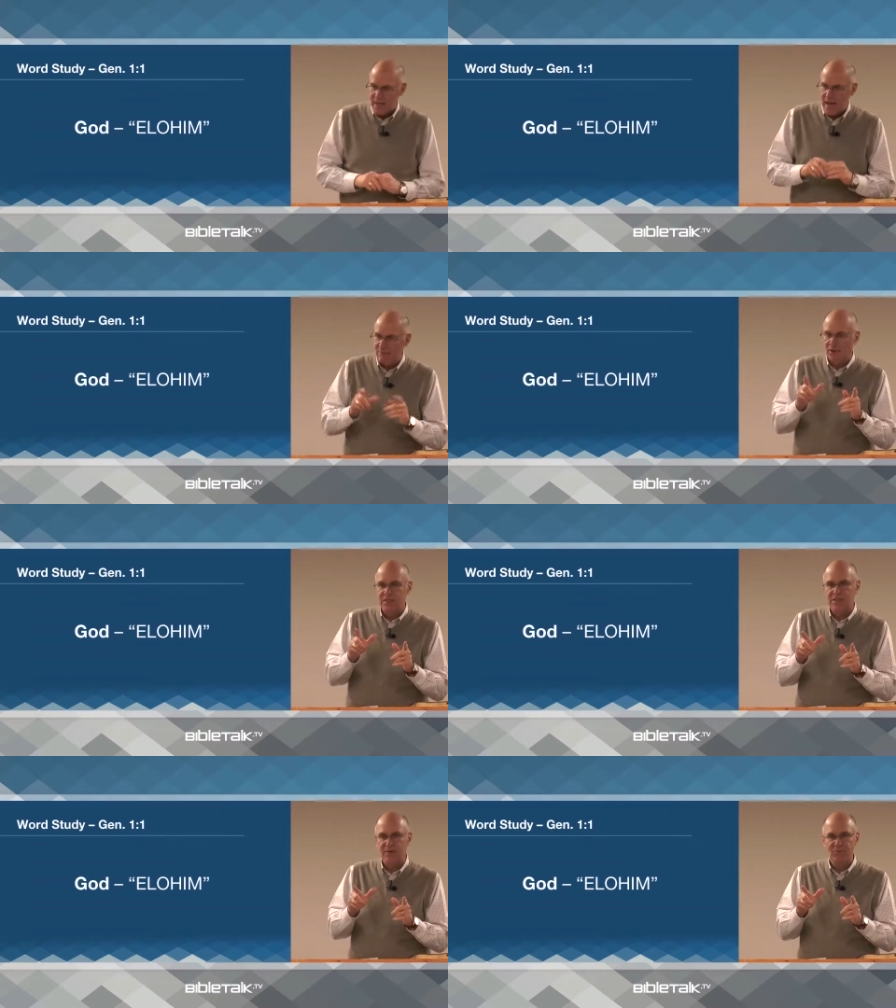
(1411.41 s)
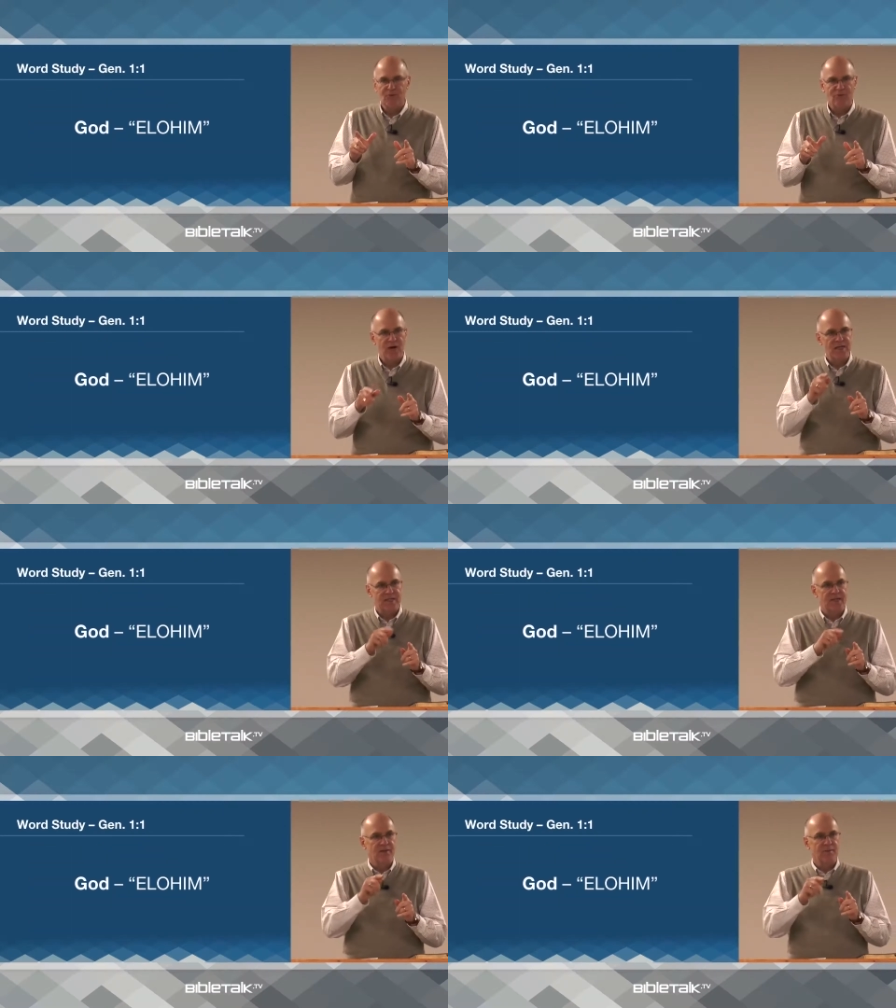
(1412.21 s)
I'm going to skip the phrase
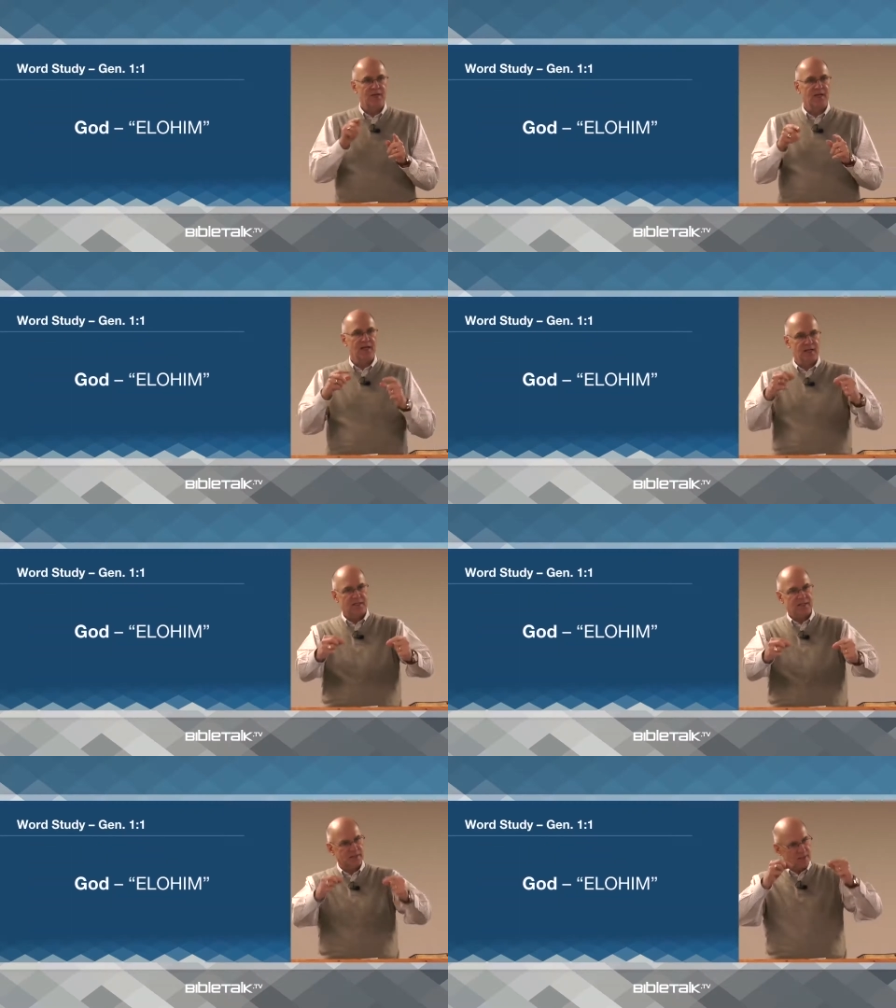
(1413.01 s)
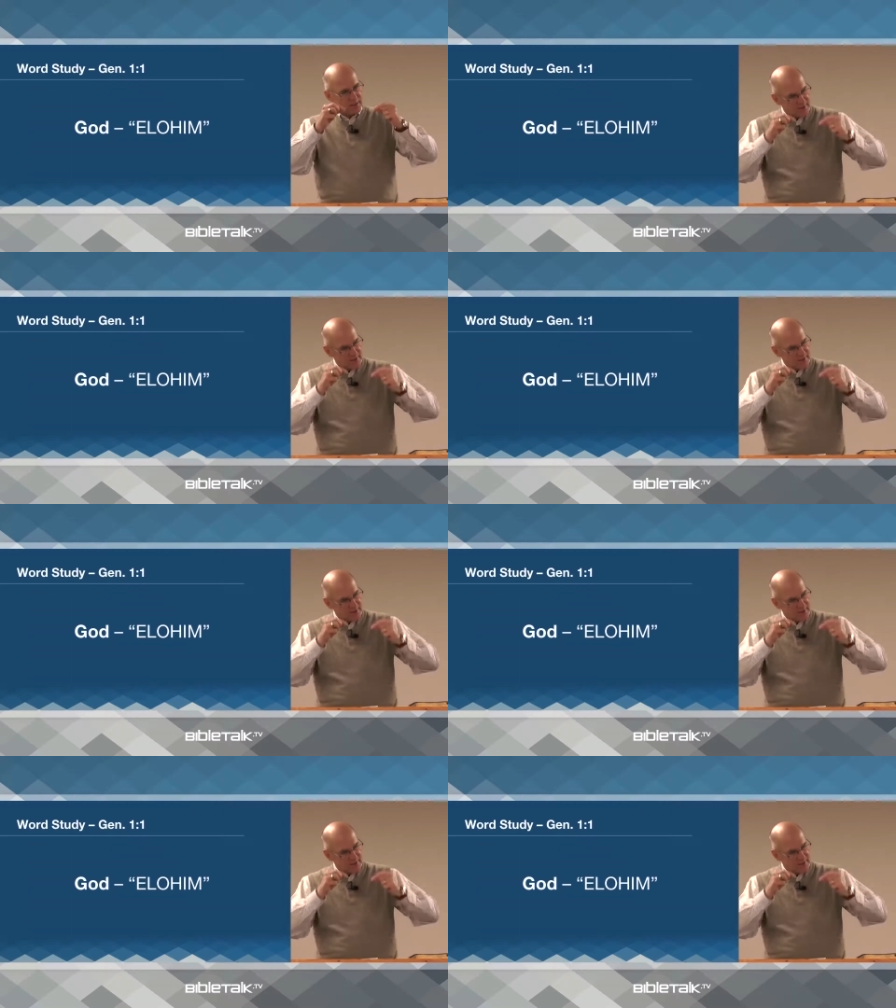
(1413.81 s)
in the beginning and discuss